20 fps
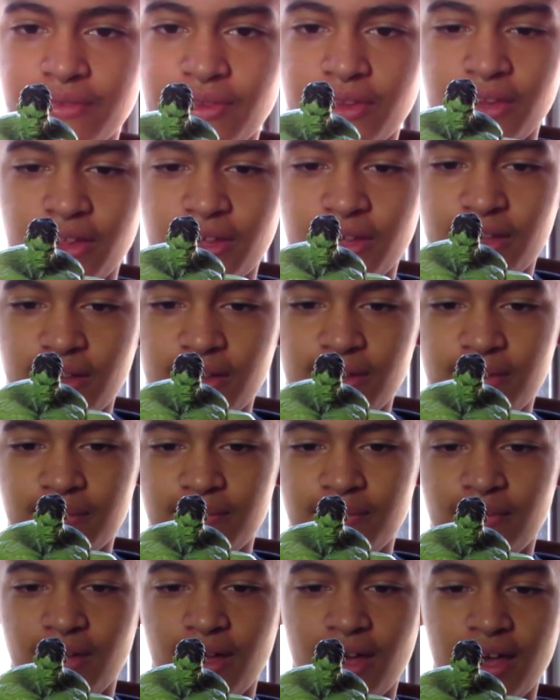
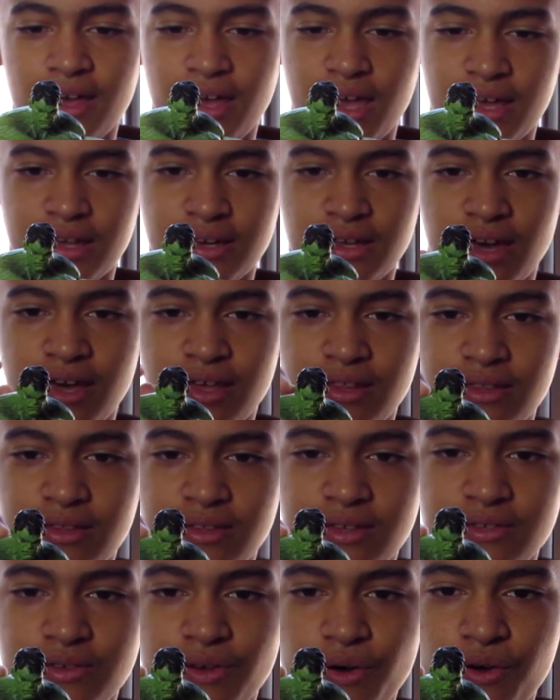I got this
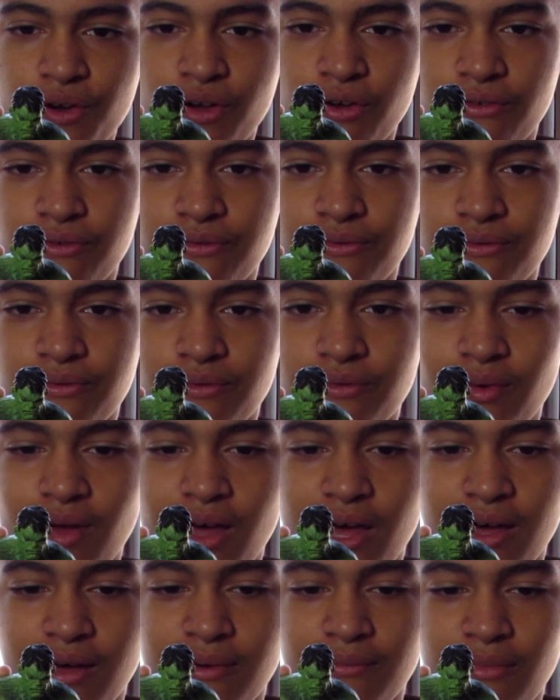Hulk of
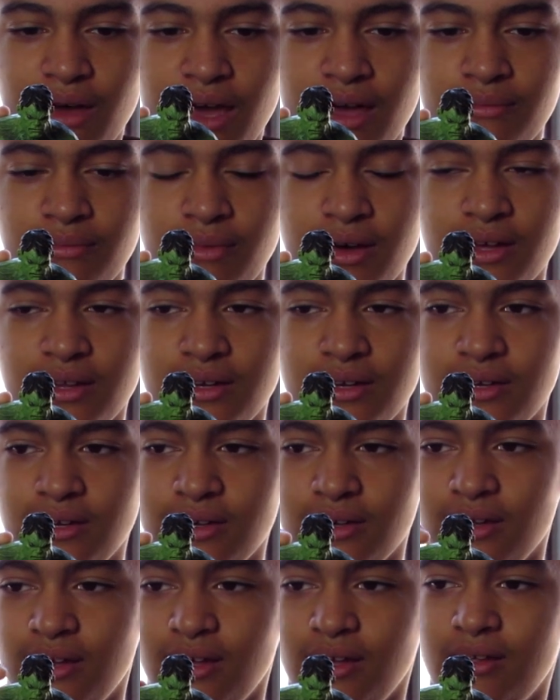my money,
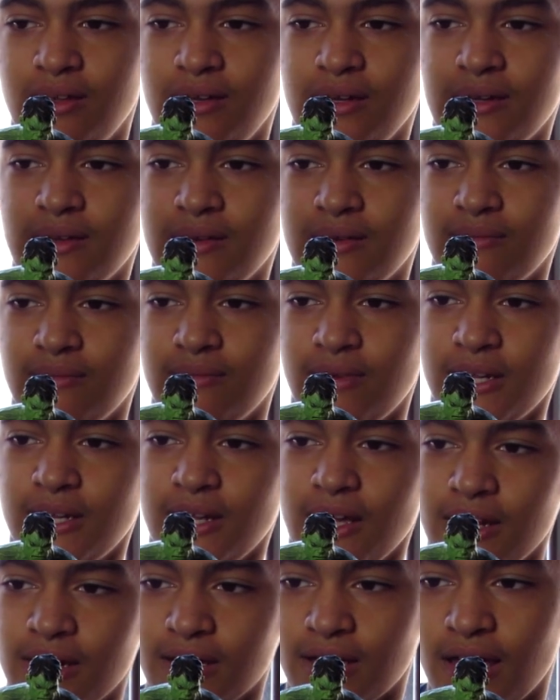and my
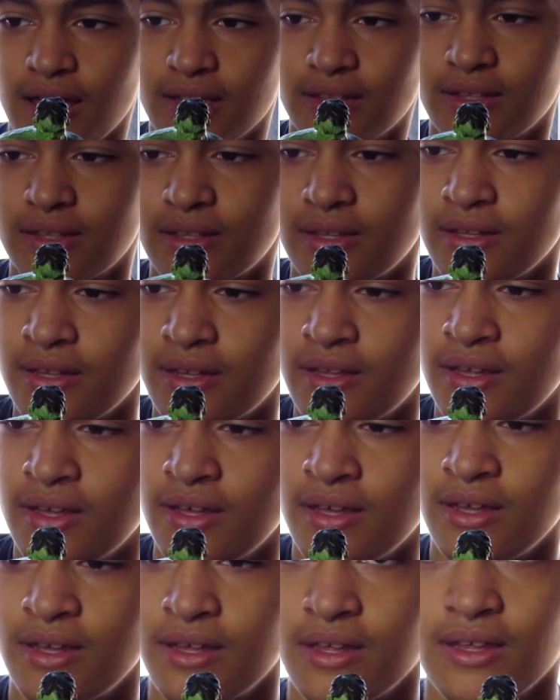daddy got
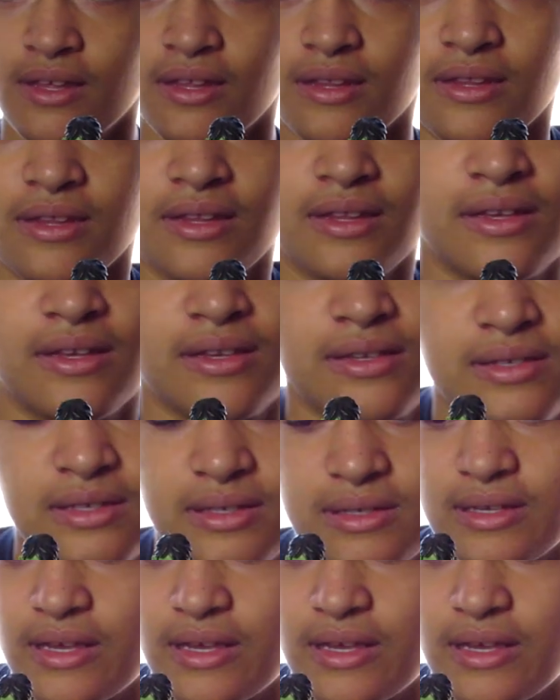this